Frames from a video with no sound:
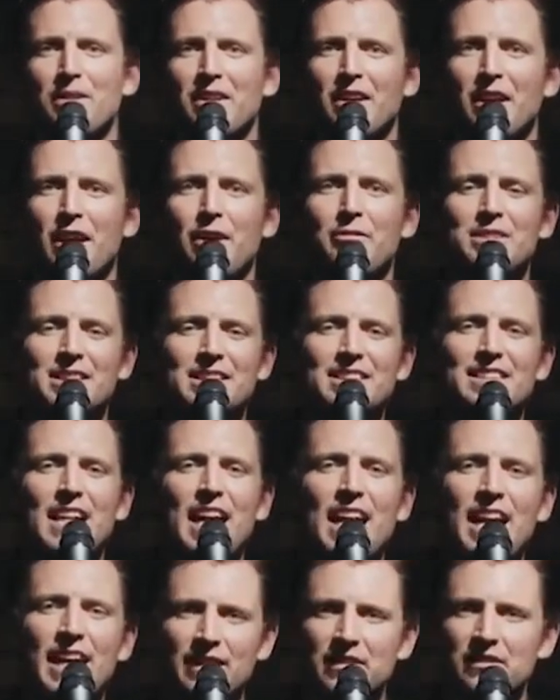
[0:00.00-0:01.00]
of
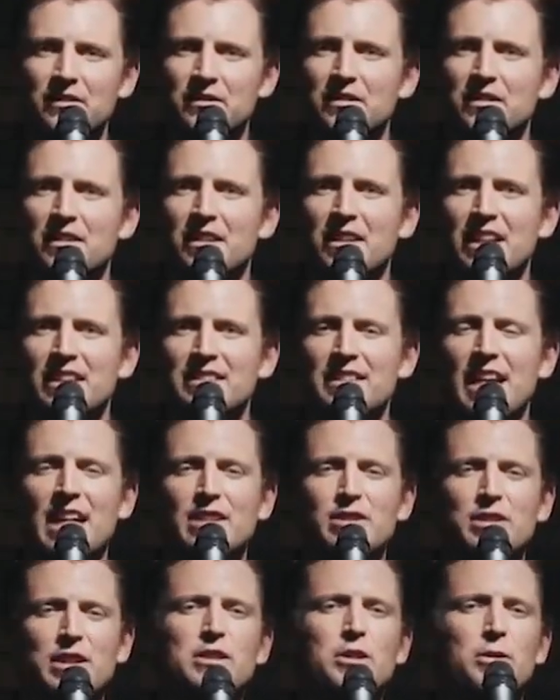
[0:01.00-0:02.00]
insane is
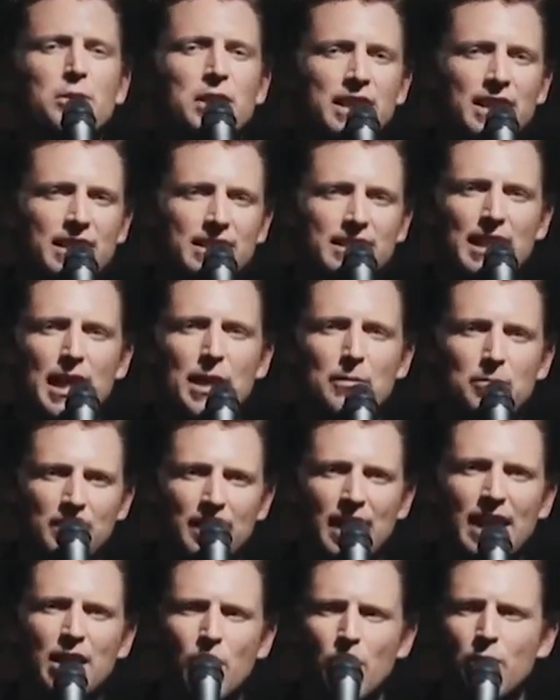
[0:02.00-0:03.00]
actually doing the same
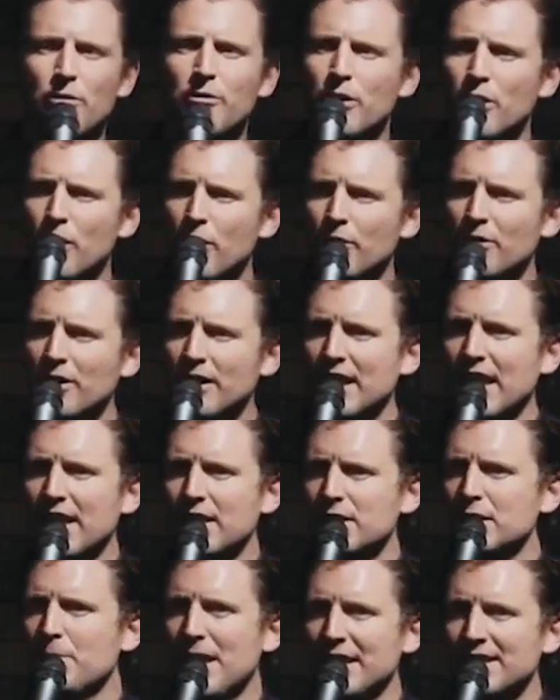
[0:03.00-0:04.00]
thing over and over again,
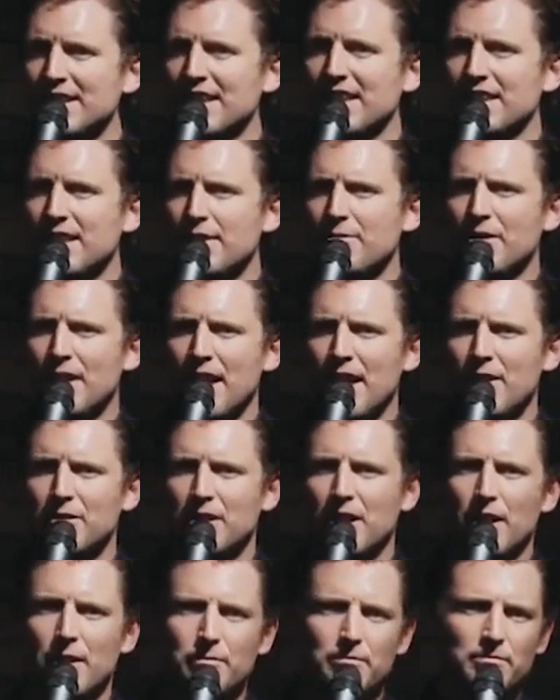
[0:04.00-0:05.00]
expecting a different
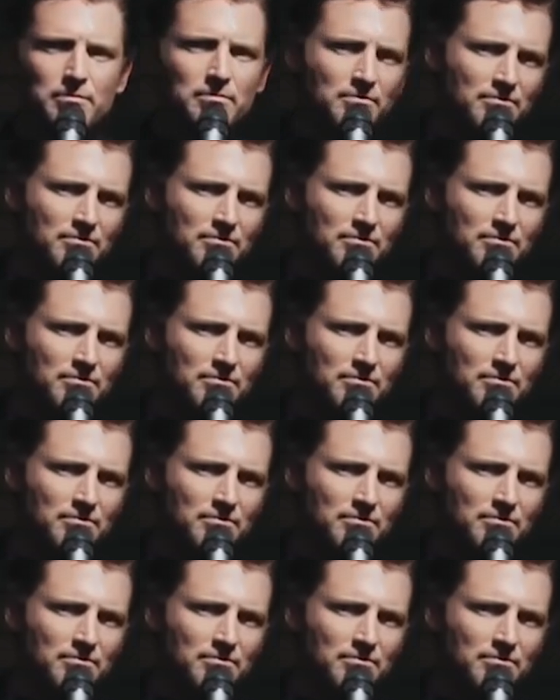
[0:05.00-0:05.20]
outcome.